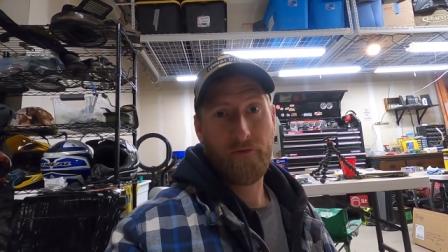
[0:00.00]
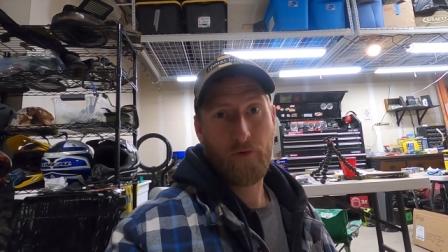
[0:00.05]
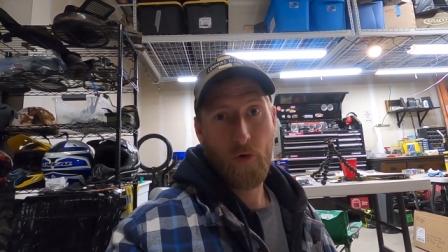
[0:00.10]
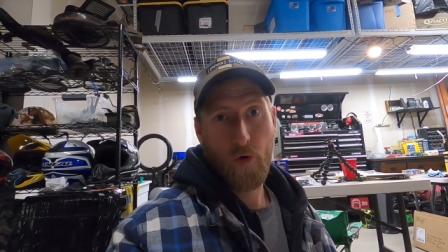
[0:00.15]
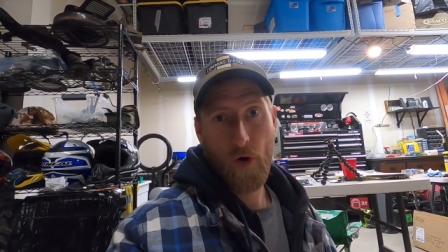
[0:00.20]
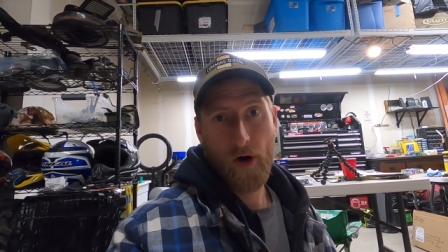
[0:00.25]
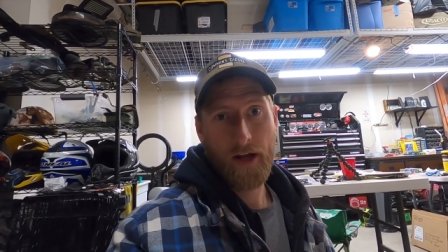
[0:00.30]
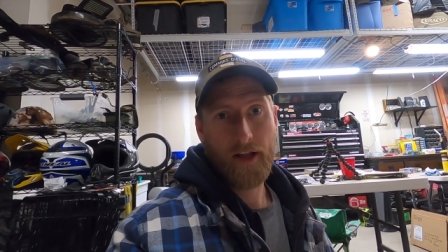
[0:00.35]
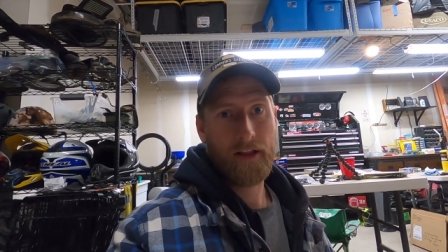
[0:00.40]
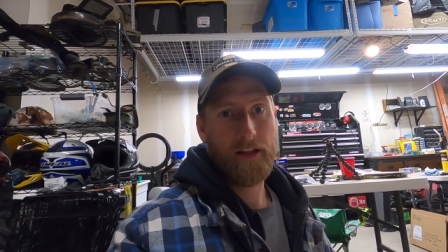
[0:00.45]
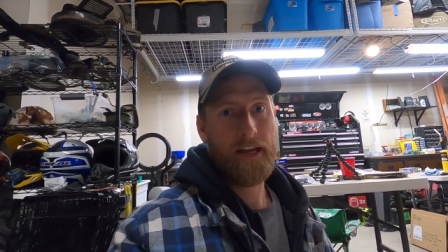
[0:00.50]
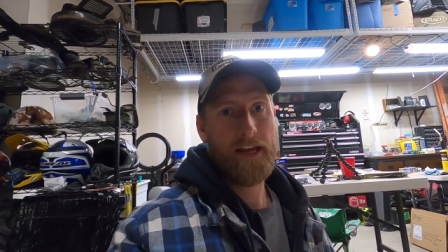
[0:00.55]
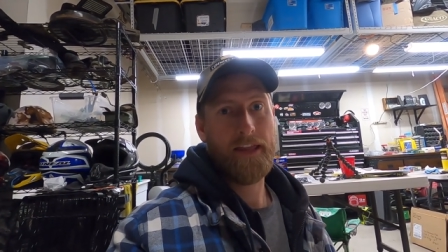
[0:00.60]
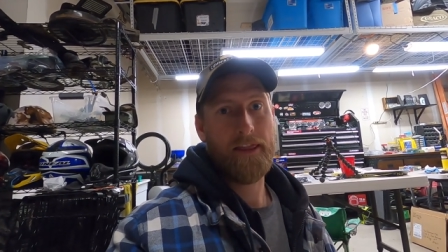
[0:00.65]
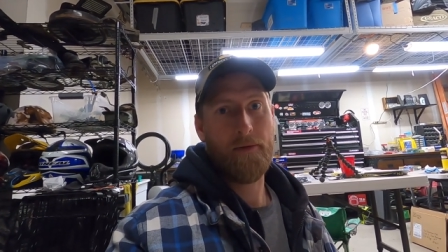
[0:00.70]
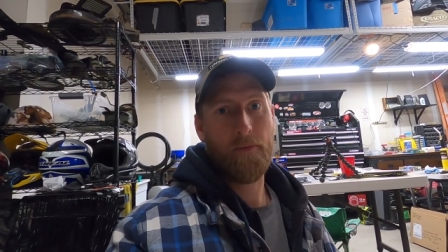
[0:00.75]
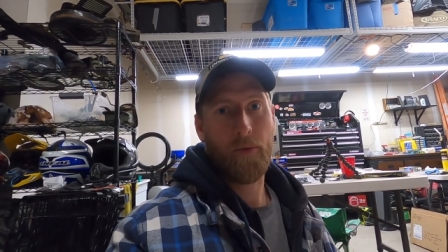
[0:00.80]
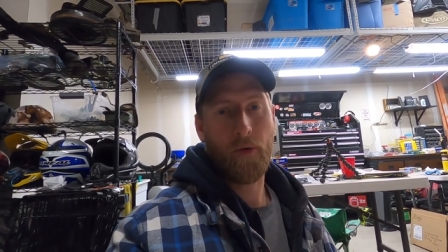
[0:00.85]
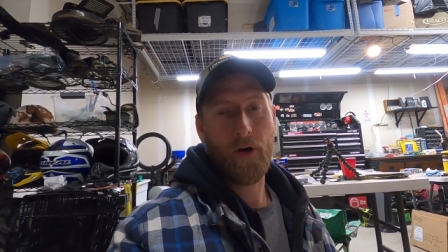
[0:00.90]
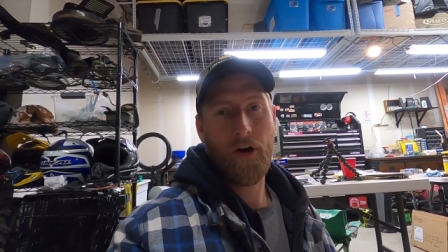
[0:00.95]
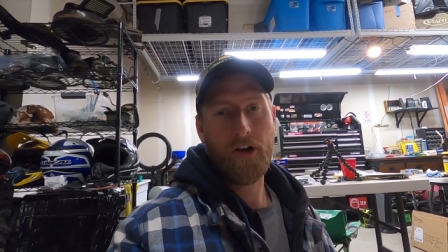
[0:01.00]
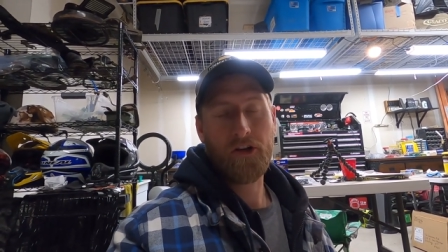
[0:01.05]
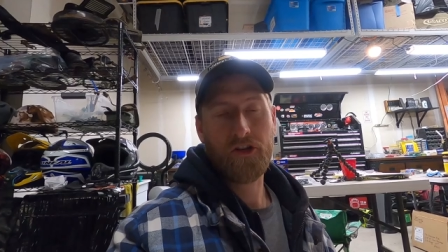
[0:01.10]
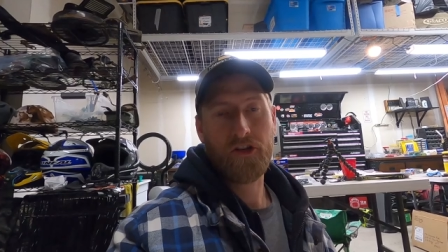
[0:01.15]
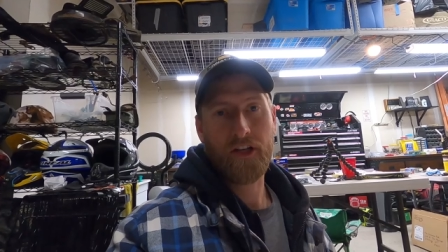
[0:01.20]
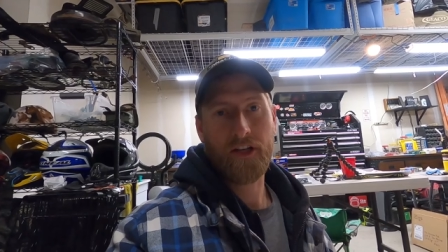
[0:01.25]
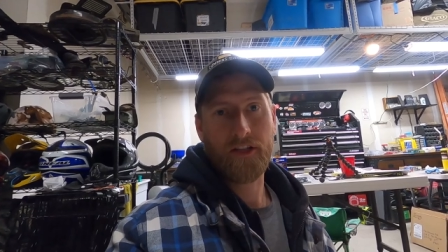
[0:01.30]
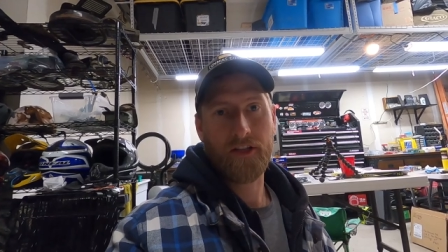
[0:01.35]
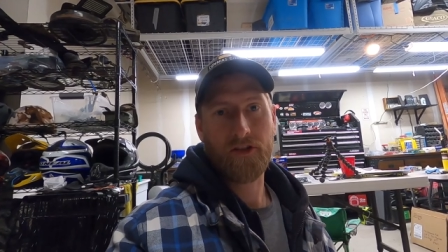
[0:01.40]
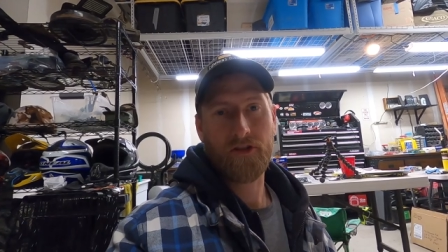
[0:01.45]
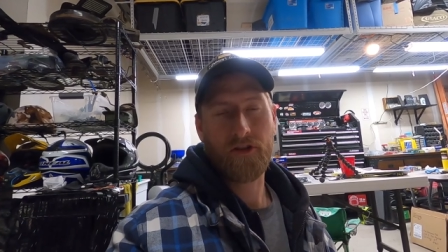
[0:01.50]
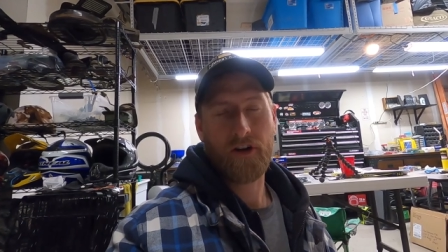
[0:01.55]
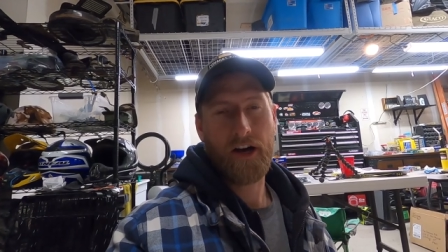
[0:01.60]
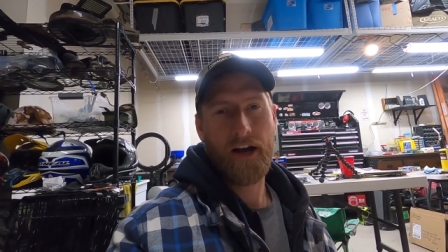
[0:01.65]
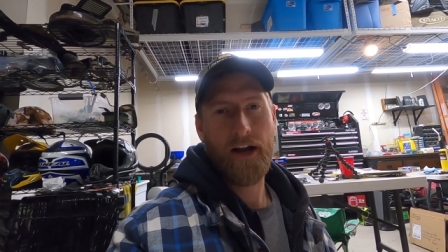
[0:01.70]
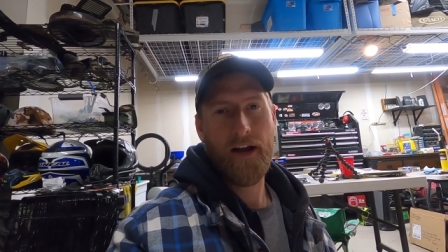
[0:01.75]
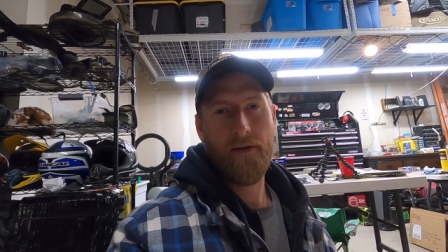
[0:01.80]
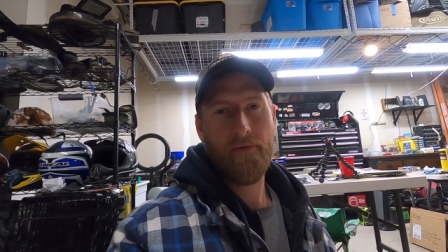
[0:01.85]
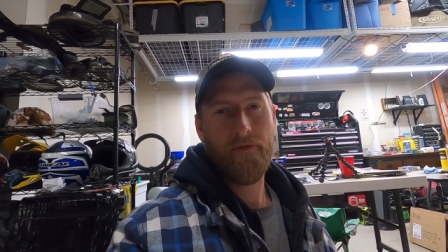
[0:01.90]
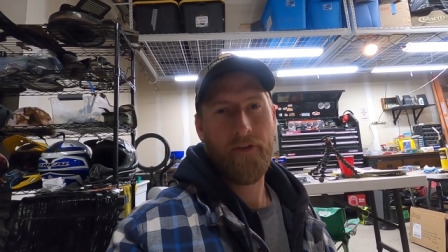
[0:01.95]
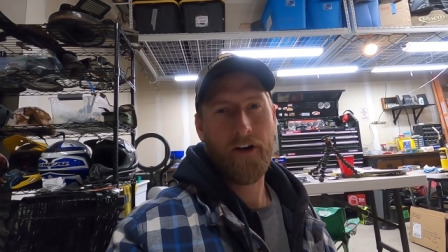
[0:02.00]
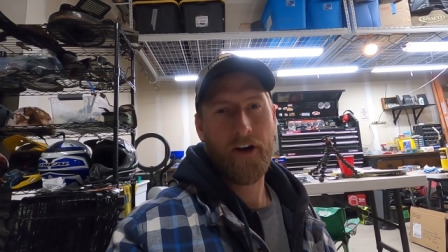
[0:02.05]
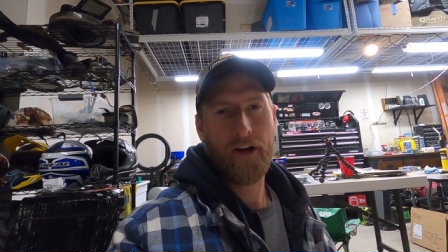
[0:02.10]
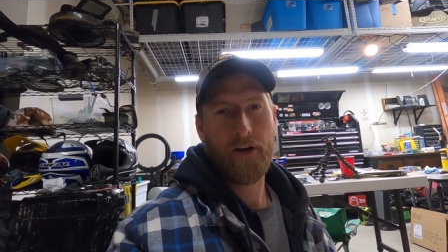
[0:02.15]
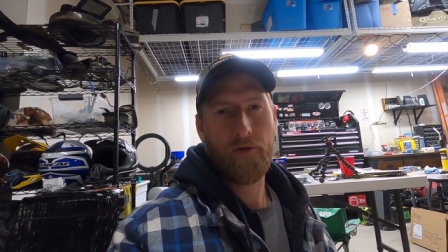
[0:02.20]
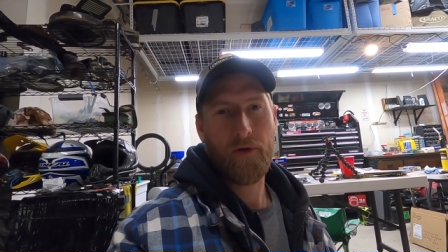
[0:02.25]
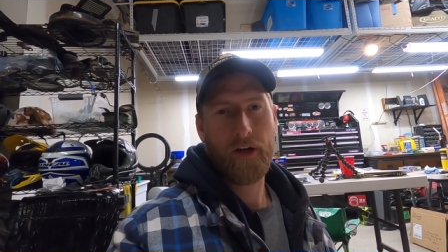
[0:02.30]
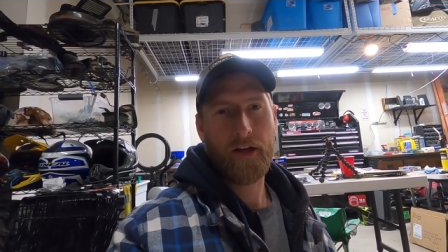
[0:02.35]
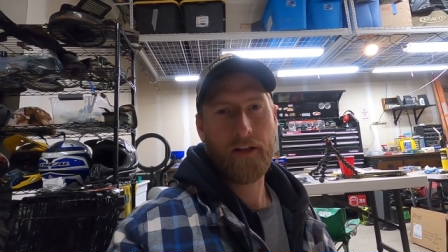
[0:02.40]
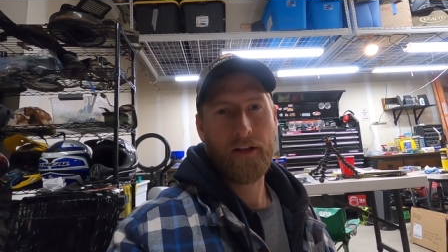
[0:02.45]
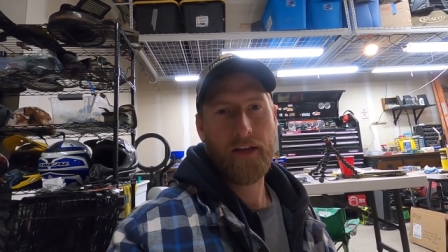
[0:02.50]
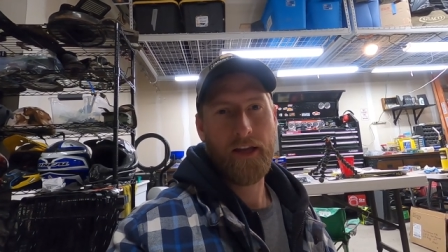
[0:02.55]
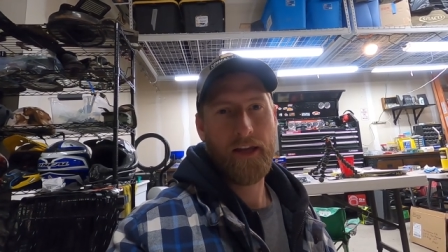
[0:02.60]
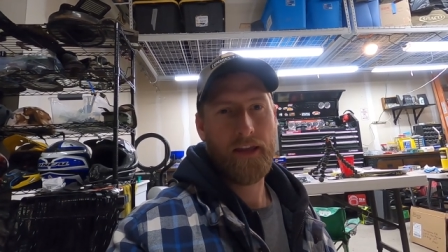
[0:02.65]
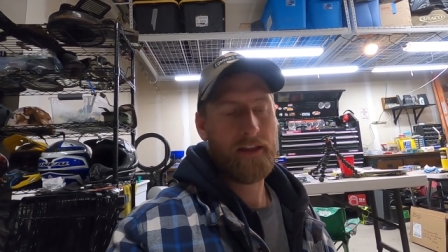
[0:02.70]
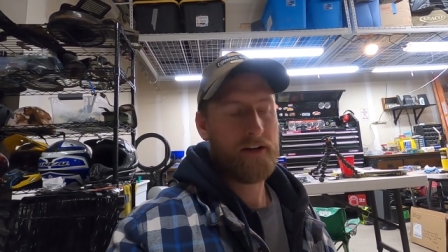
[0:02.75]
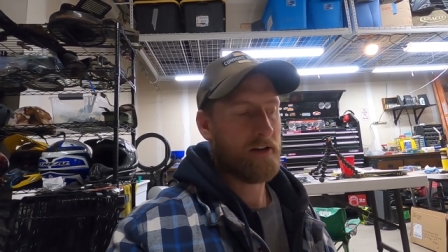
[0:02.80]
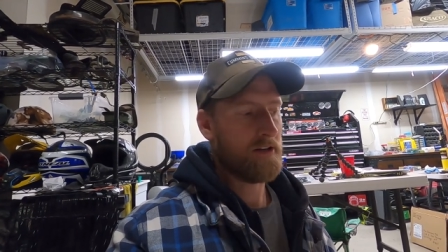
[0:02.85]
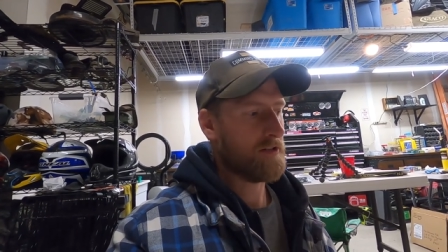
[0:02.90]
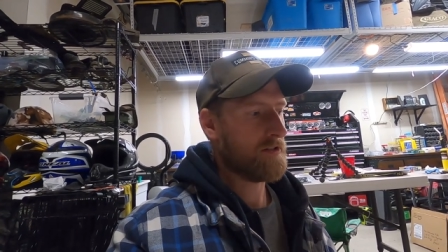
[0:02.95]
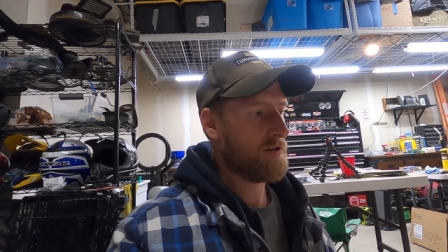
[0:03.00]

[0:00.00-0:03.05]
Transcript: quickly and the brush doesn't dry up very quickly either.